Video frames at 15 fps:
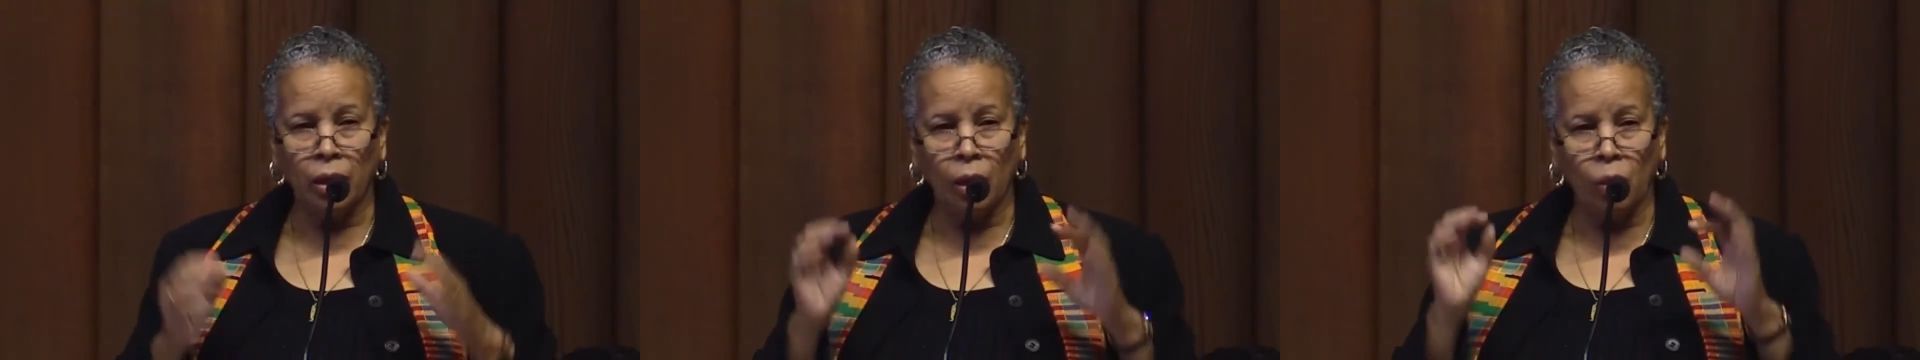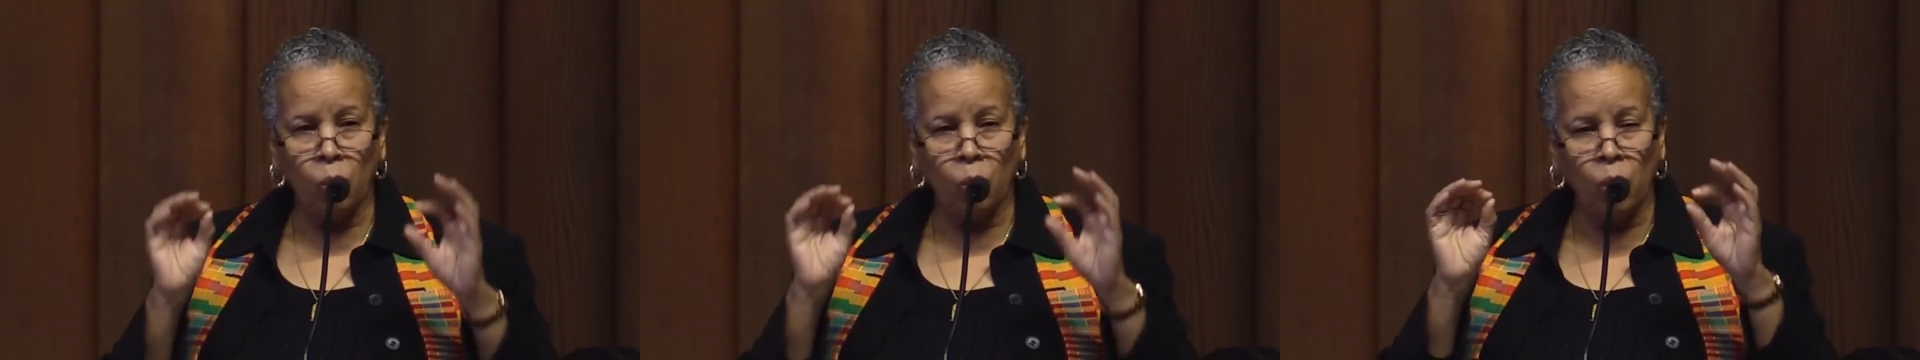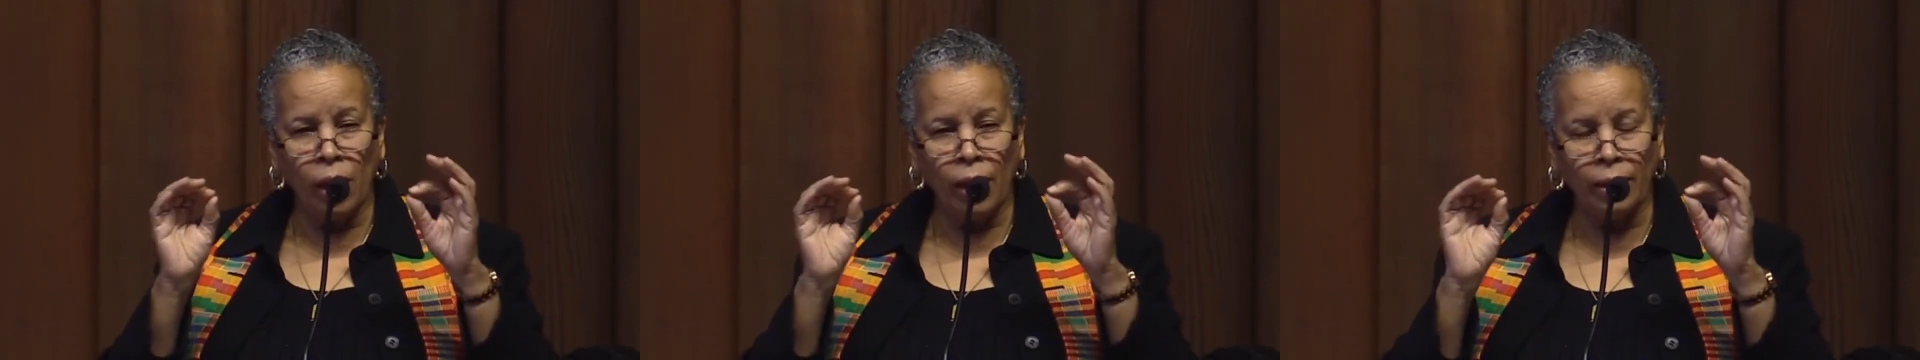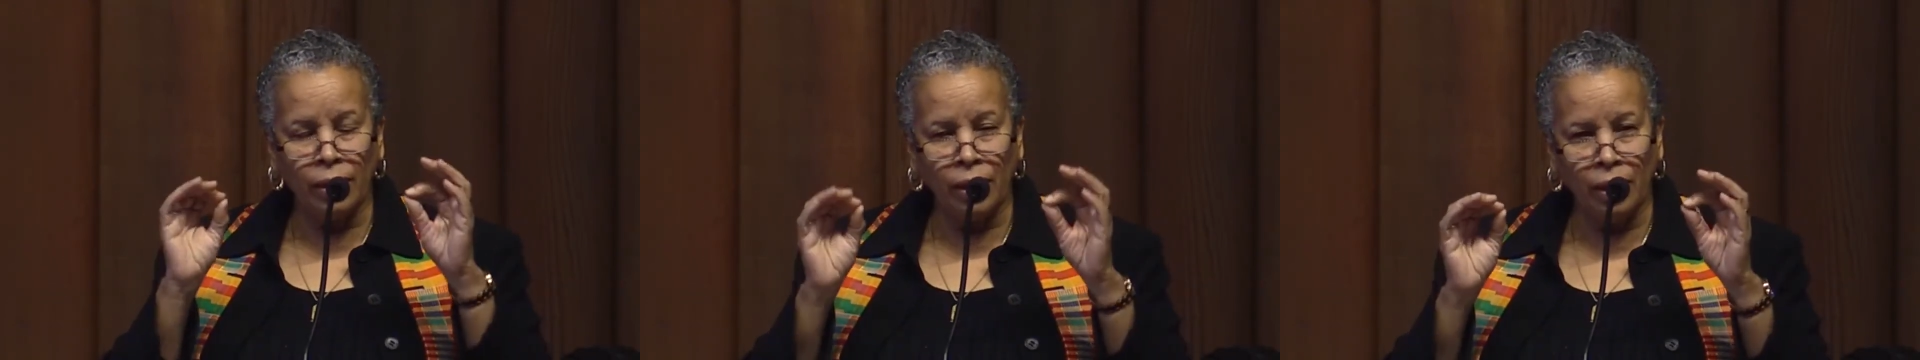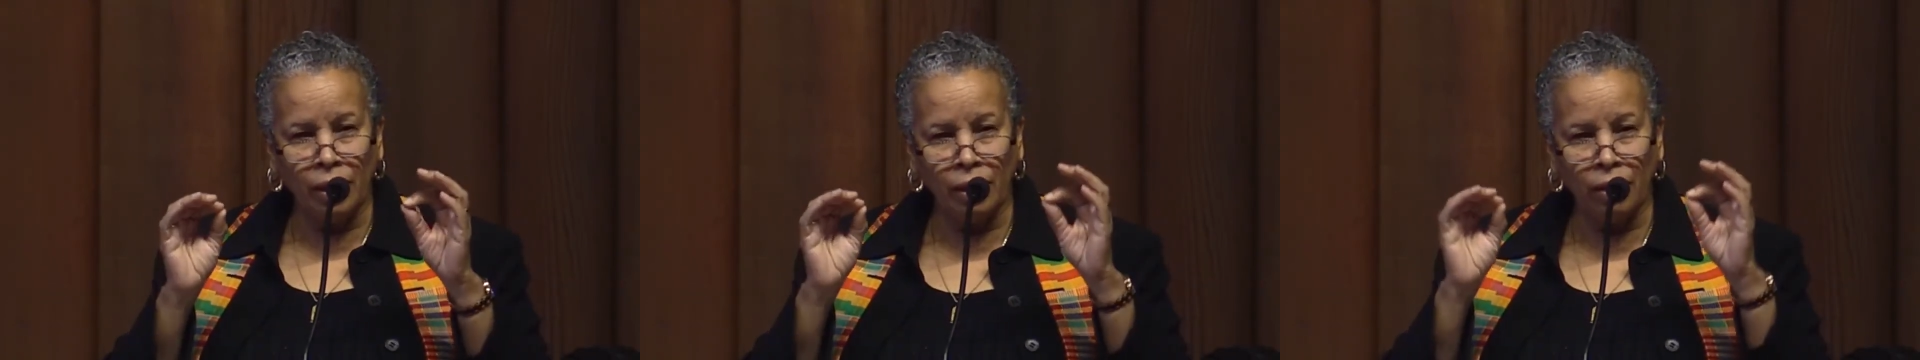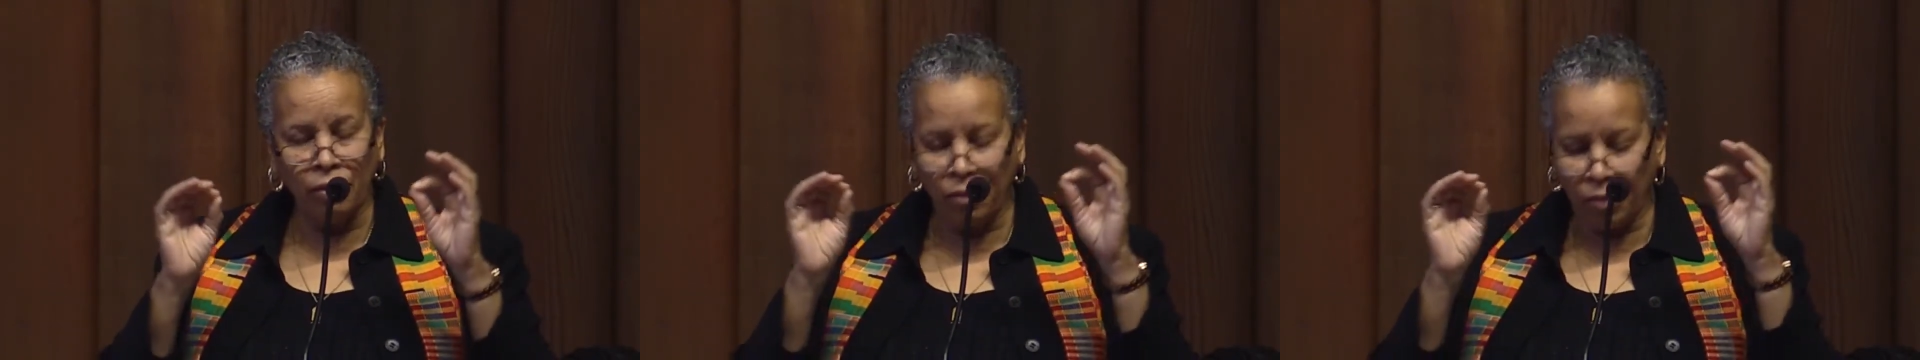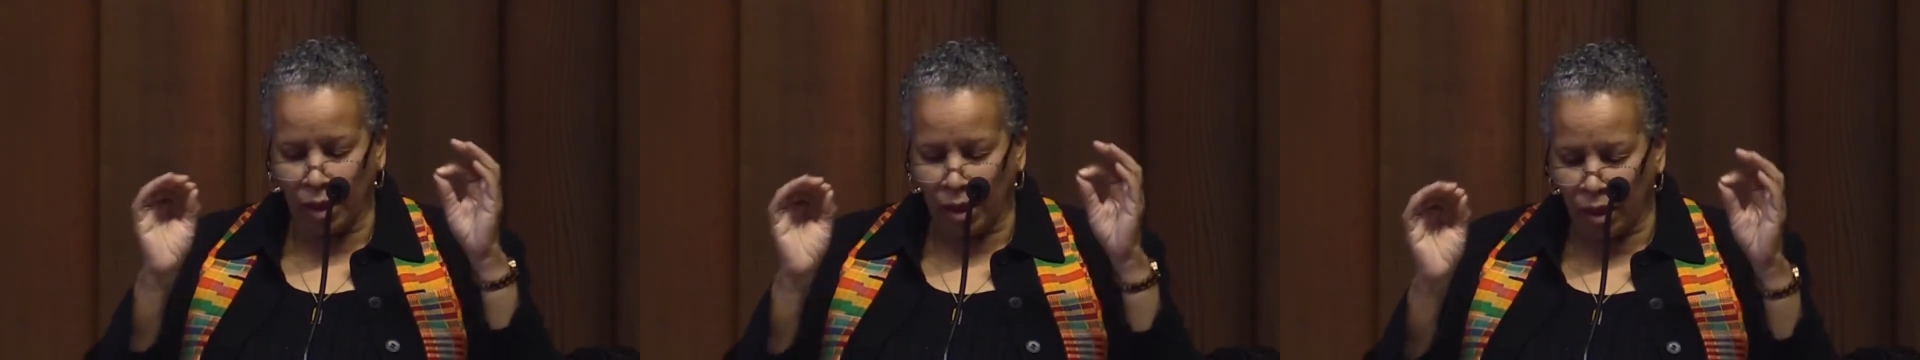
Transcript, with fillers: Now, what if